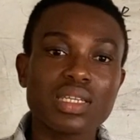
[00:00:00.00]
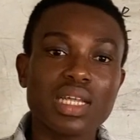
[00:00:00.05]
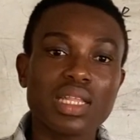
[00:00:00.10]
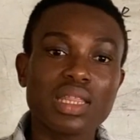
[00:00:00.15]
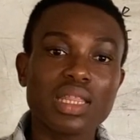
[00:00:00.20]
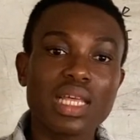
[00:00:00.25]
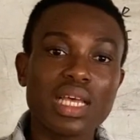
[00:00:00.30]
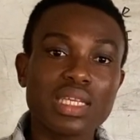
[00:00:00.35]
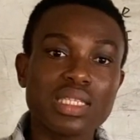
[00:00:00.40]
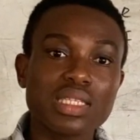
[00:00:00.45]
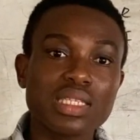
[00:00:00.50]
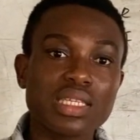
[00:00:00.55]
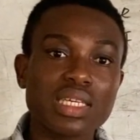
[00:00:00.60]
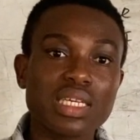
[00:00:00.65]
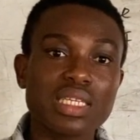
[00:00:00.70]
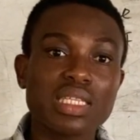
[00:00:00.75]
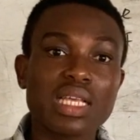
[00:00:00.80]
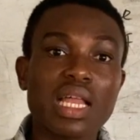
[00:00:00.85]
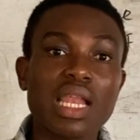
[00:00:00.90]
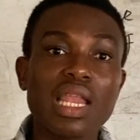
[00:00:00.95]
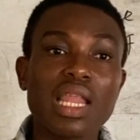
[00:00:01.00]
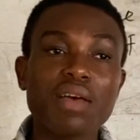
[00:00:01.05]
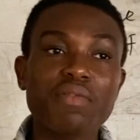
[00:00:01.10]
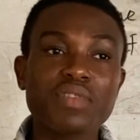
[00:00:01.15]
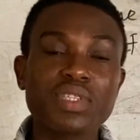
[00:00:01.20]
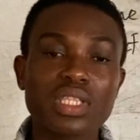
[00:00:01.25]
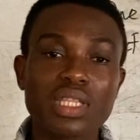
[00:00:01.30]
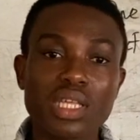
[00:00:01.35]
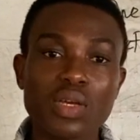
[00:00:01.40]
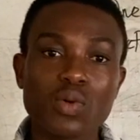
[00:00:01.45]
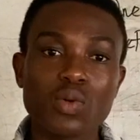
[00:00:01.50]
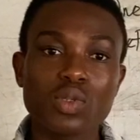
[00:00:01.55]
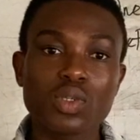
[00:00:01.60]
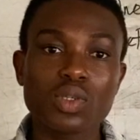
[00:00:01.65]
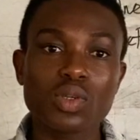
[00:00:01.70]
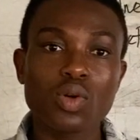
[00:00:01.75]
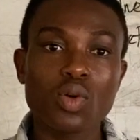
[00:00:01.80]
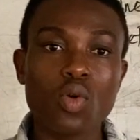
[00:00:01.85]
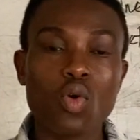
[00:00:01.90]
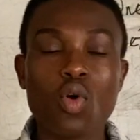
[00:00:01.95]
test is a left-tailed
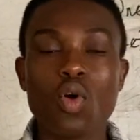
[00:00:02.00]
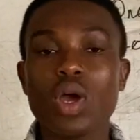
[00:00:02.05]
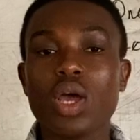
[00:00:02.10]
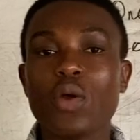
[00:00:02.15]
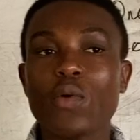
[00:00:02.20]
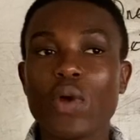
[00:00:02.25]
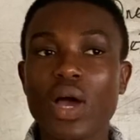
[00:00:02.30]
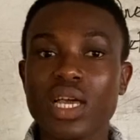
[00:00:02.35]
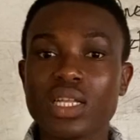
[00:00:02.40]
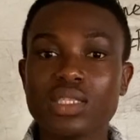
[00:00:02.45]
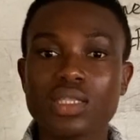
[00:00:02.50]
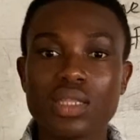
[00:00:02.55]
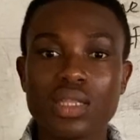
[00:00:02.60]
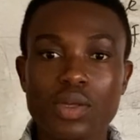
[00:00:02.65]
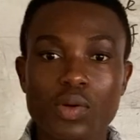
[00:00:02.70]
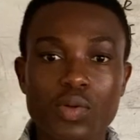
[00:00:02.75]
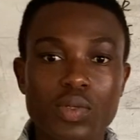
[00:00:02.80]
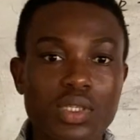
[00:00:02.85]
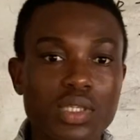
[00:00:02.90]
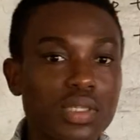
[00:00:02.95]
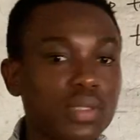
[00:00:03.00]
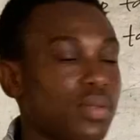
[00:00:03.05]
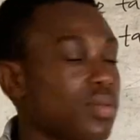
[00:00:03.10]
or a right-tailed.